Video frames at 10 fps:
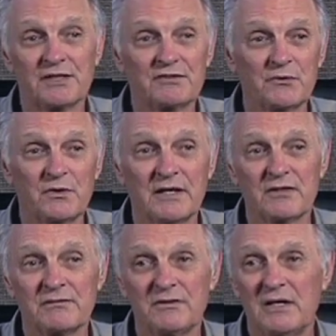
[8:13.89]
it's a way
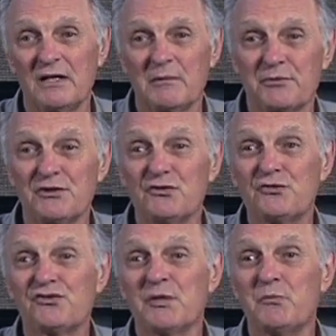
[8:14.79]
of
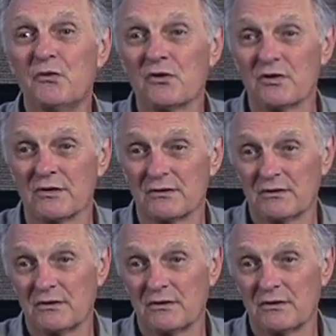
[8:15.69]
producing more.